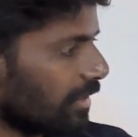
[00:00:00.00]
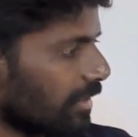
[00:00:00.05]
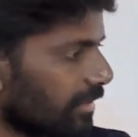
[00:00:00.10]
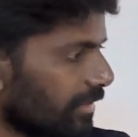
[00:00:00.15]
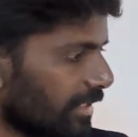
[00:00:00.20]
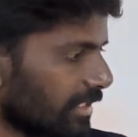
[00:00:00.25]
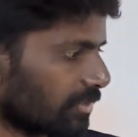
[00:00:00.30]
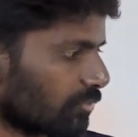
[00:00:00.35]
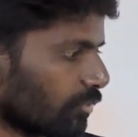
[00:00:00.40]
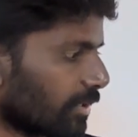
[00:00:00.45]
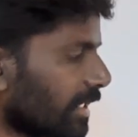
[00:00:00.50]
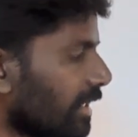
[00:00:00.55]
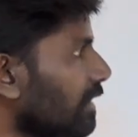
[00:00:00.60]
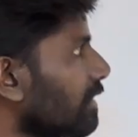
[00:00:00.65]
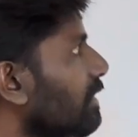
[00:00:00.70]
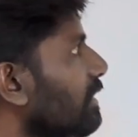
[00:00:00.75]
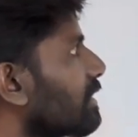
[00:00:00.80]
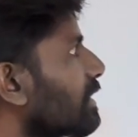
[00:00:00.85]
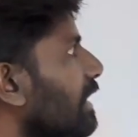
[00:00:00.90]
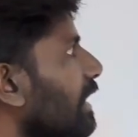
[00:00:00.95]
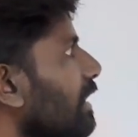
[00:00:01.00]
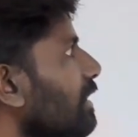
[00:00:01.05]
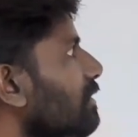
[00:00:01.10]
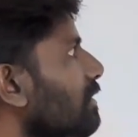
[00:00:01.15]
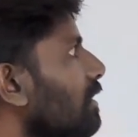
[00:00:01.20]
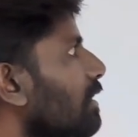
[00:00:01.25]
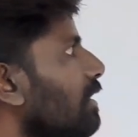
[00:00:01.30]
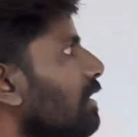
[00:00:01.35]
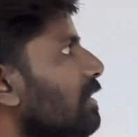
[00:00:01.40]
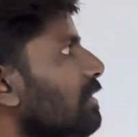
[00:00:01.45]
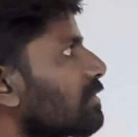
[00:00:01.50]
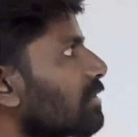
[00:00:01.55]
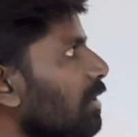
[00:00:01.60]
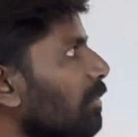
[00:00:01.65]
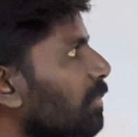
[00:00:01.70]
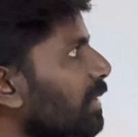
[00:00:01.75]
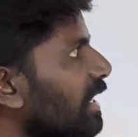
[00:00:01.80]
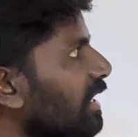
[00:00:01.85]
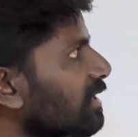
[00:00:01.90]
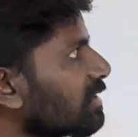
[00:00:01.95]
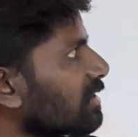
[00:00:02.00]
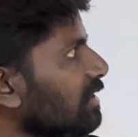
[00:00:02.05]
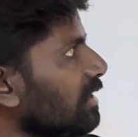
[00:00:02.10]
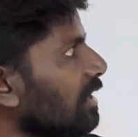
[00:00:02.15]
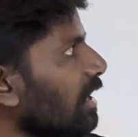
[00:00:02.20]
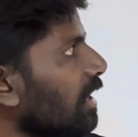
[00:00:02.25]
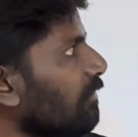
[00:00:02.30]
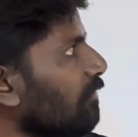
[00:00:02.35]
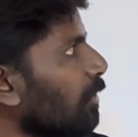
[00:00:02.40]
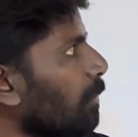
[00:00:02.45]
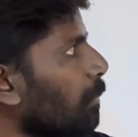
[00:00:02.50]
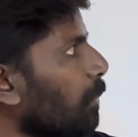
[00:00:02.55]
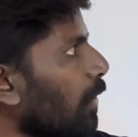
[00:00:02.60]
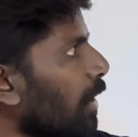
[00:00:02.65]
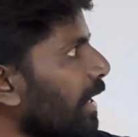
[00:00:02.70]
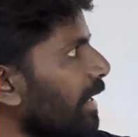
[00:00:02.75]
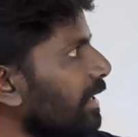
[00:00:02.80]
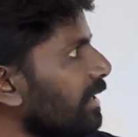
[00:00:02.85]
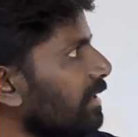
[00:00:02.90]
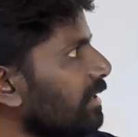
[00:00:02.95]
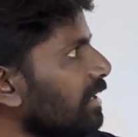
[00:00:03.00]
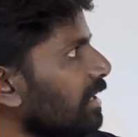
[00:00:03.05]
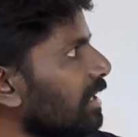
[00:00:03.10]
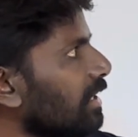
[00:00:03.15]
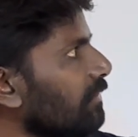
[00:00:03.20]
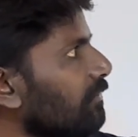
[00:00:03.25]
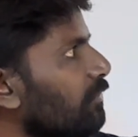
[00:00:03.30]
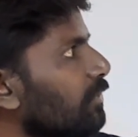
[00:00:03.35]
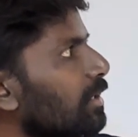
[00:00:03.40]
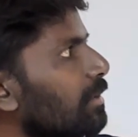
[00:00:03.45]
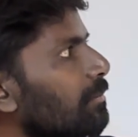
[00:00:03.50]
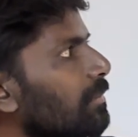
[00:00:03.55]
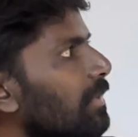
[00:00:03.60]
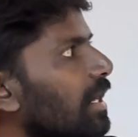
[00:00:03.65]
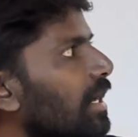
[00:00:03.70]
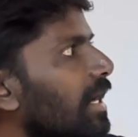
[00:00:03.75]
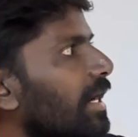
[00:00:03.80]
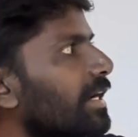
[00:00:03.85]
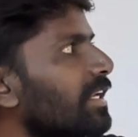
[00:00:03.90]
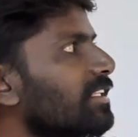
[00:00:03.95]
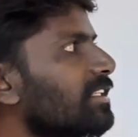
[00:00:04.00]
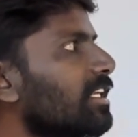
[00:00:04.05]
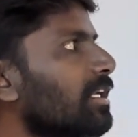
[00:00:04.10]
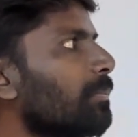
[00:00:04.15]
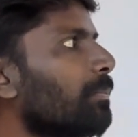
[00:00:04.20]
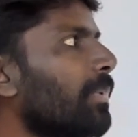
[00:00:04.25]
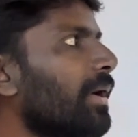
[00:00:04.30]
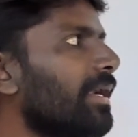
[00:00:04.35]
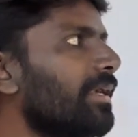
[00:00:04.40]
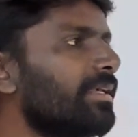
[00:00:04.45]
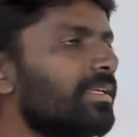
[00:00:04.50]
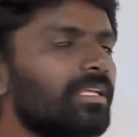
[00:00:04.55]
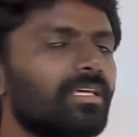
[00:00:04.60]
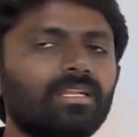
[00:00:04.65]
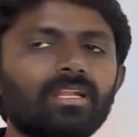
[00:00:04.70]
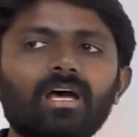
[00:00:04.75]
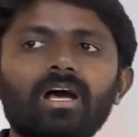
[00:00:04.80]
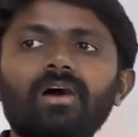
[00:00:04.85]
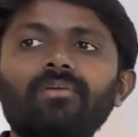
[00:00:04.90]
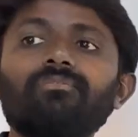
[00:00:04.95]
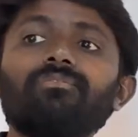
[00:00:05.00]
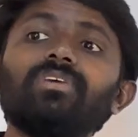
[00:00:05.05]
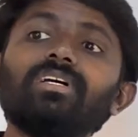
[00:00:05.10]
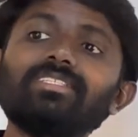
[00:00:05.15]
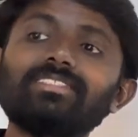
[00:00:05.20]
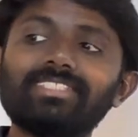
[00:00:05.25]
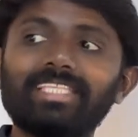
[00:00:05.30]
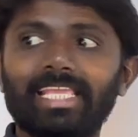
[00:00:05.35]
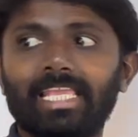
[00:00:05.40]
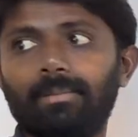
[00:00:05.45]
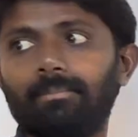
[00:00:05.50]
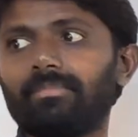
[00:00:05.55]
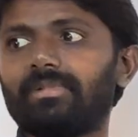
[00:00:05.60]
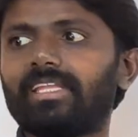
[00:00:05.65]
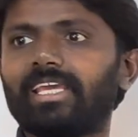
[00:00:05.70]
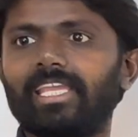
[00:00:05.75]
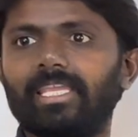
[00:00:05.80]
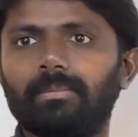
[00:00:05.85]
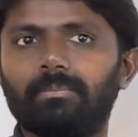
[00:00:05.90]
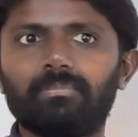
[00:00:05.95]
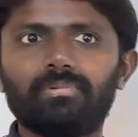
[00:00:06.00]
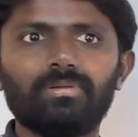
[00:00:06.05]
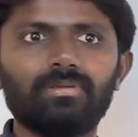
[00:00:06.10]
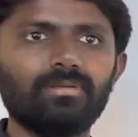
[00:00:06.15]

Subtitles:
This case, subtraction of a pointer from another pointer of same type.